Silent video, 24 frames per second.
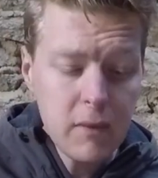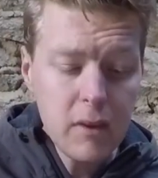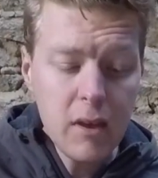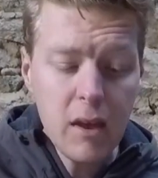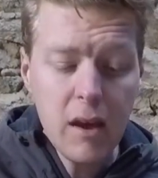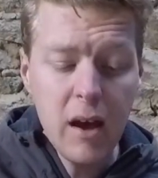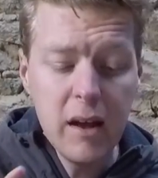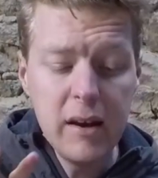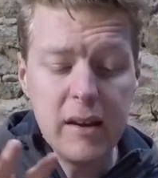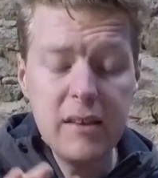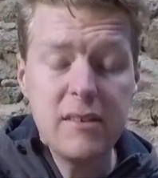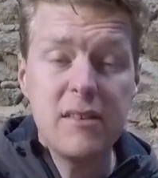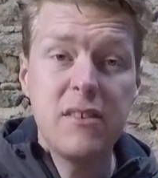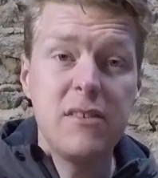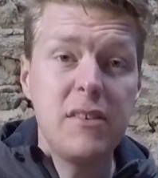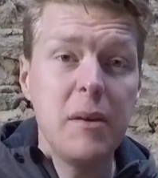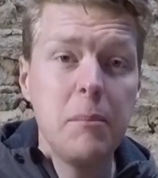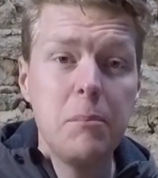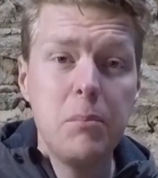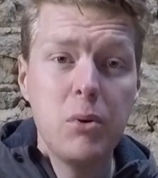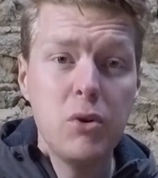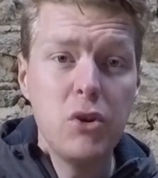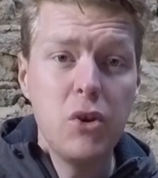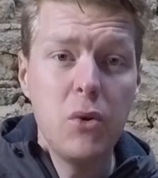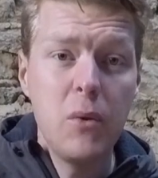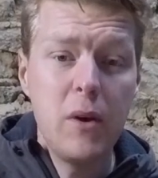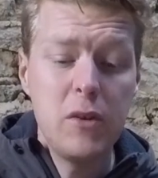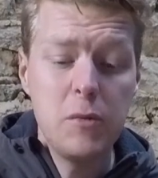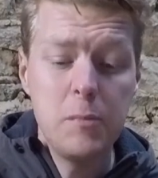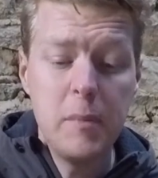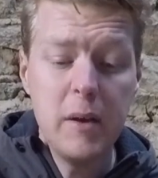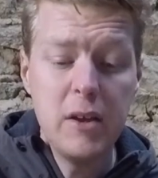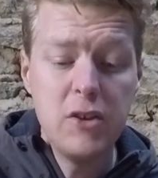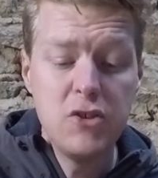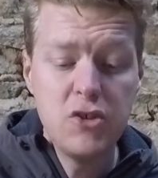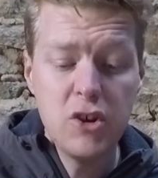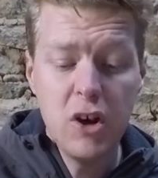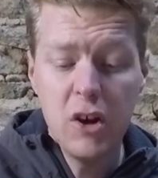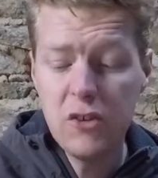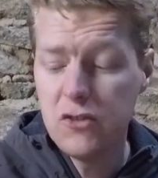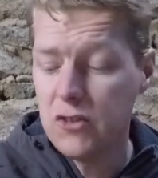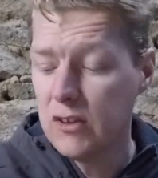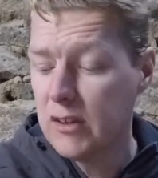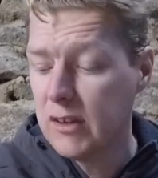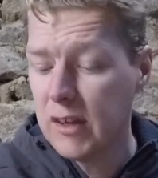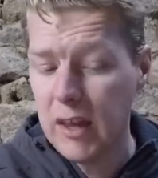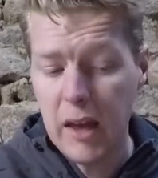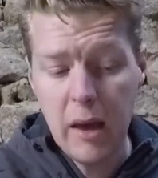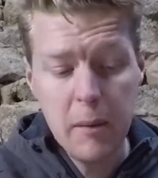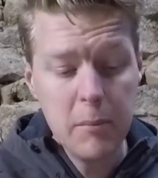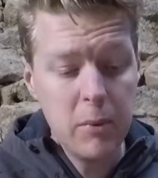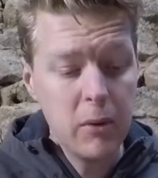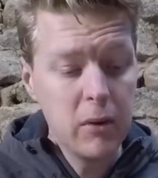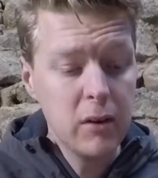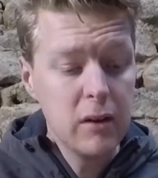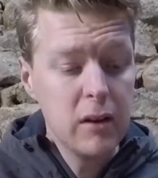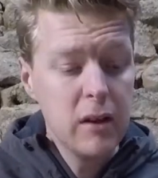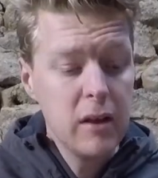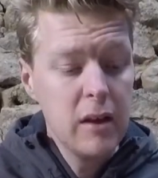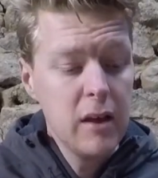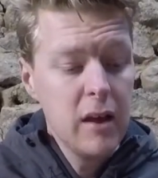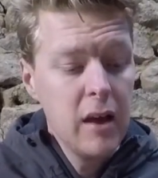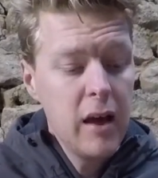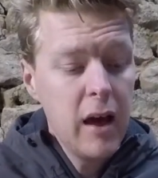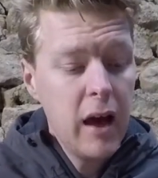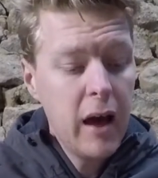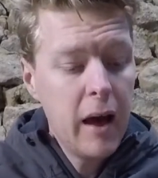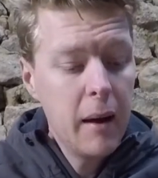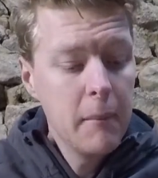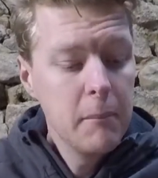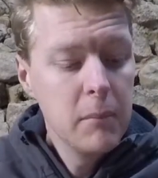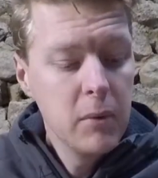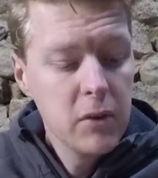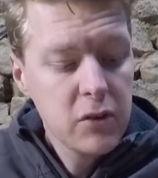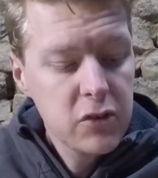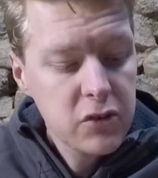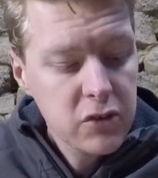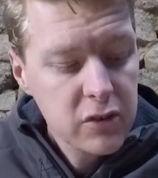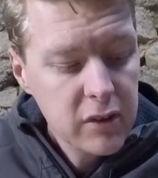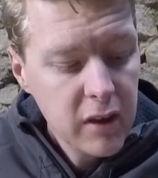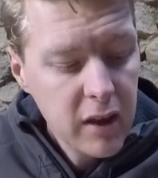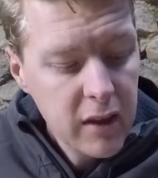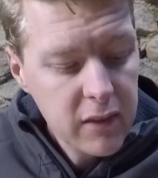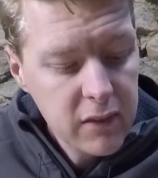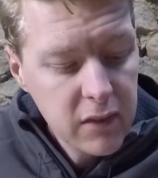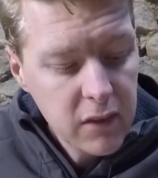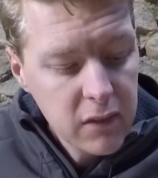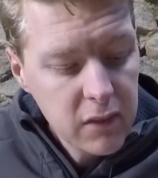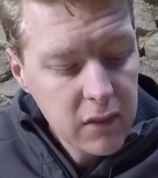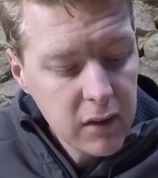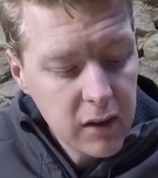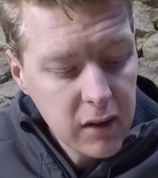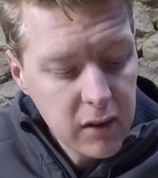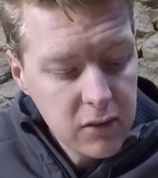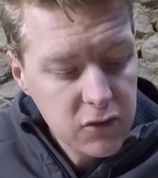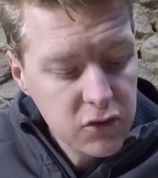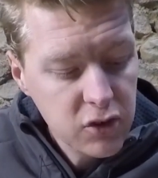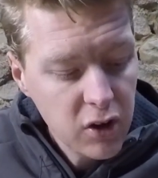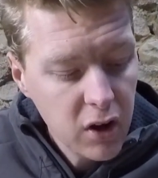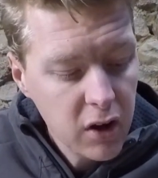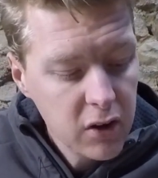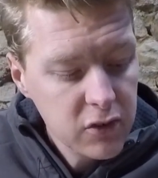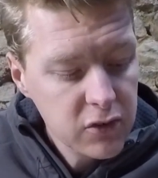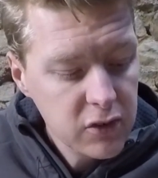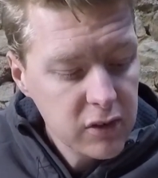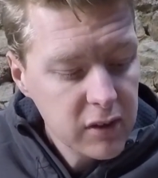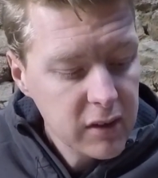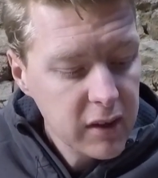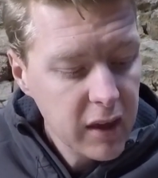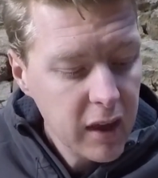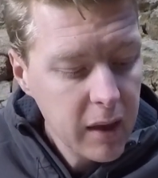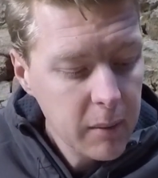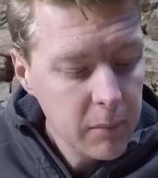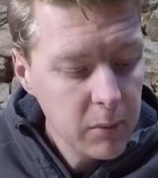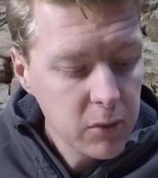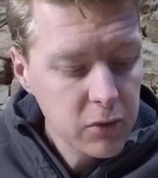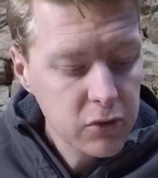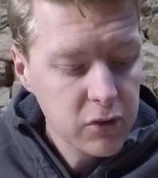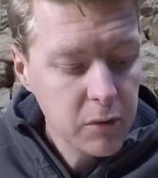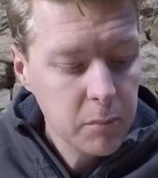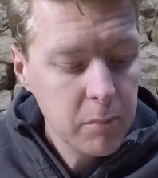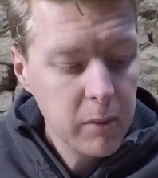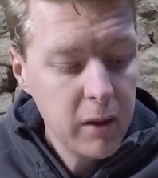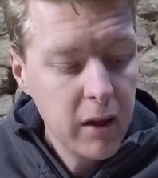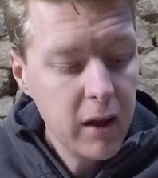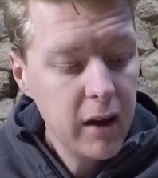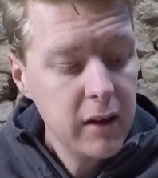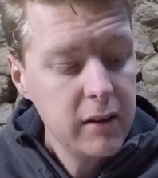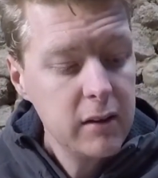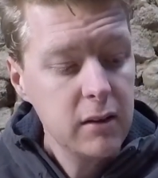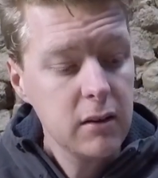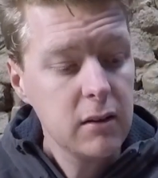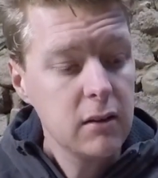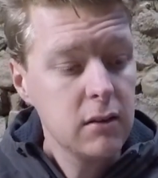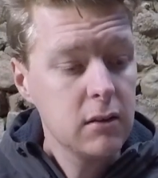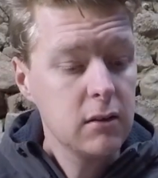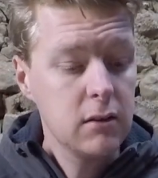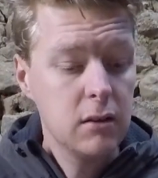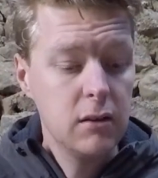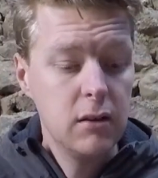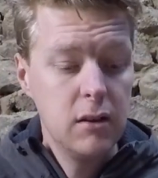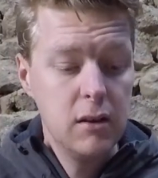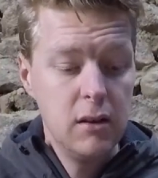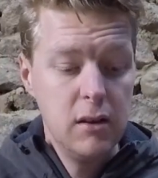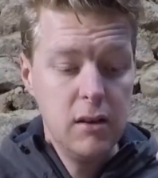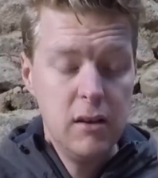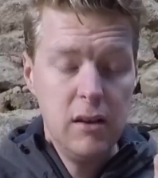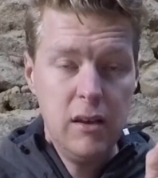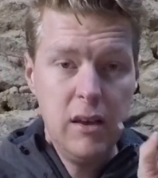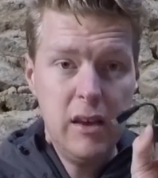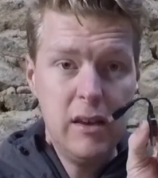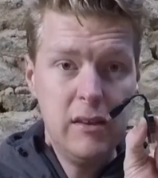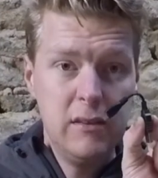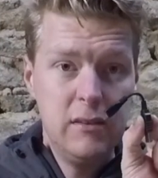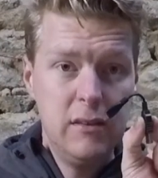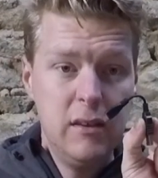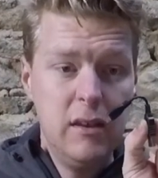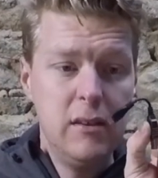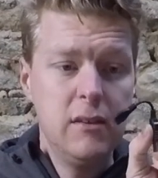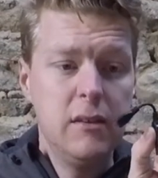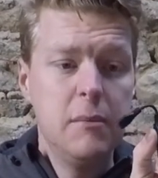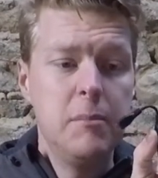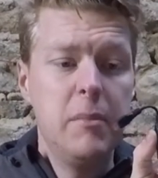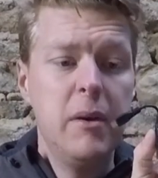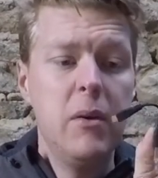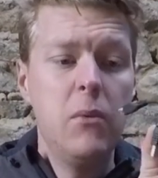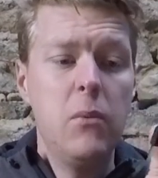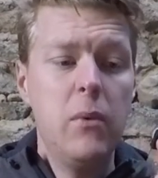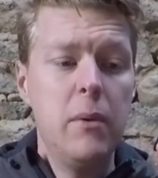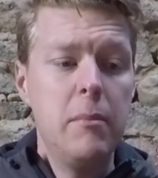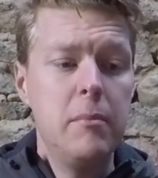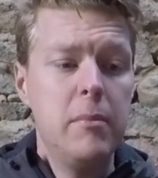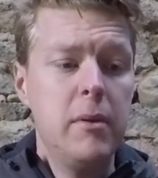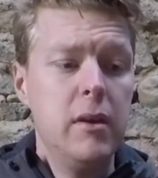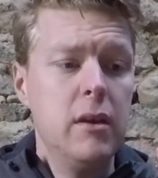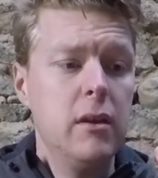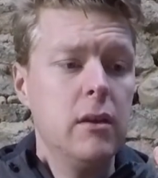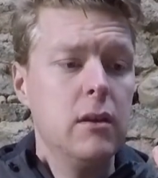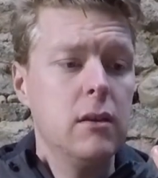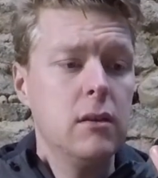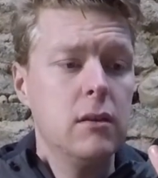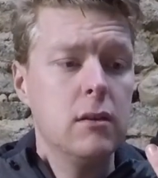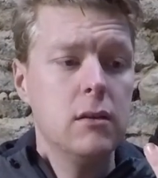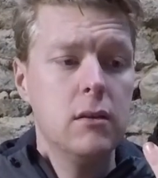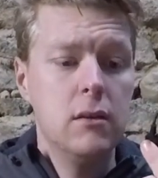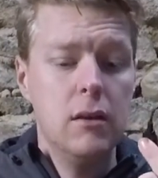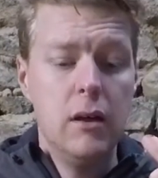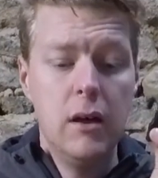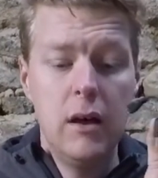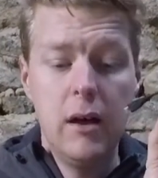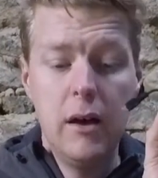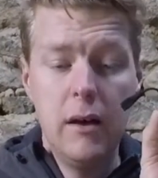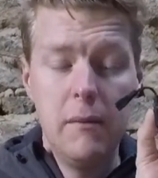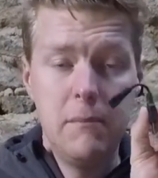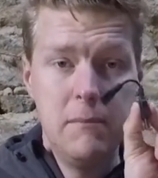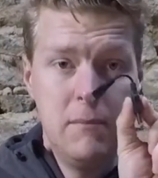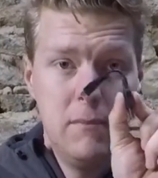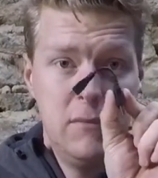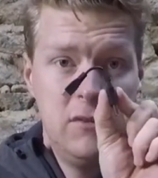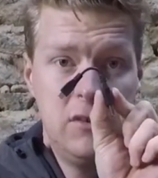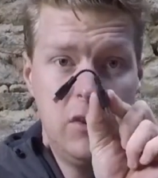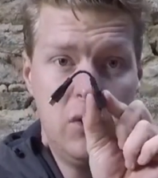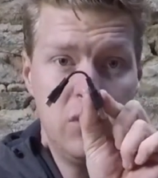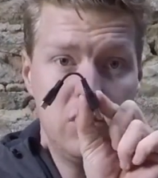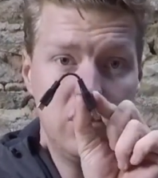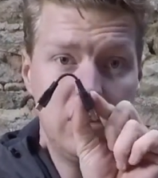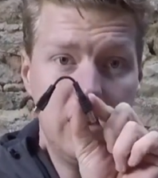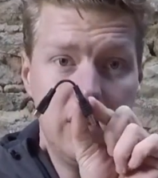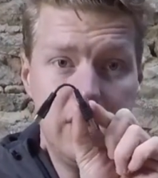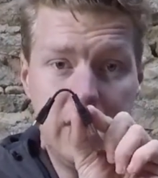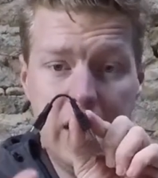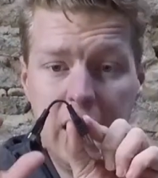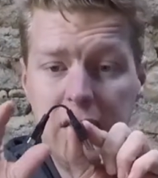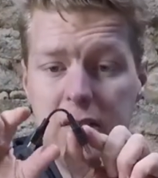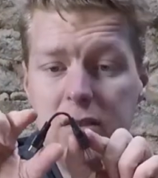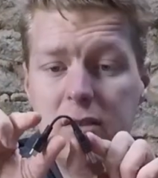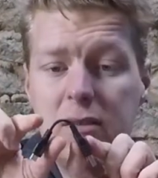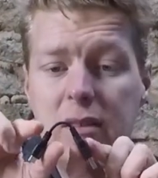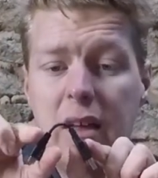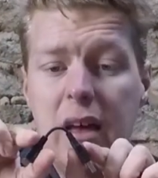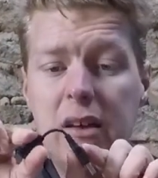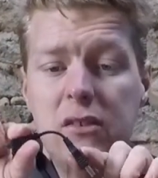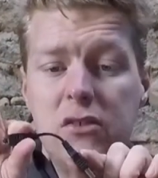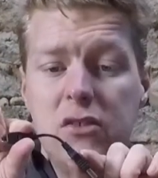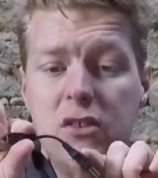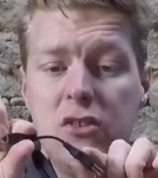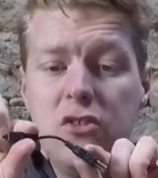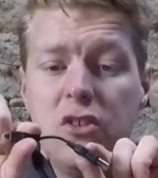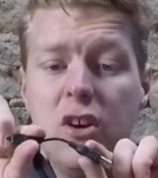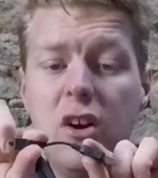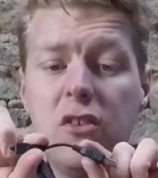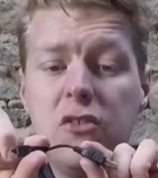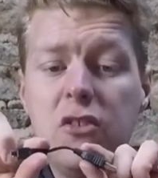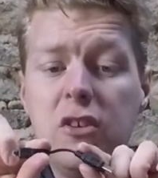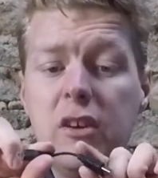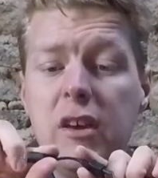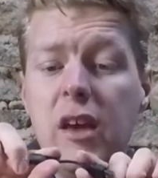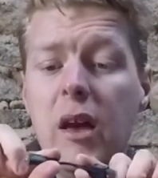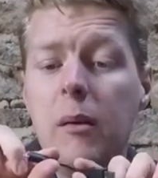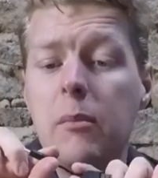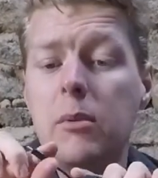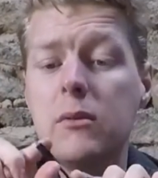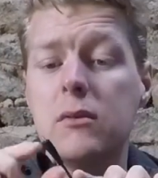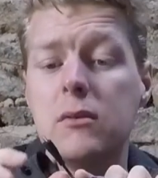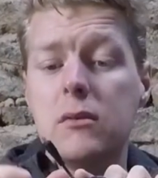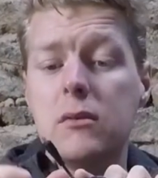And it's a simple USB charging cable. I must say that the charging cable supplied is a bit wimpy. Seriously, that's the charging cable.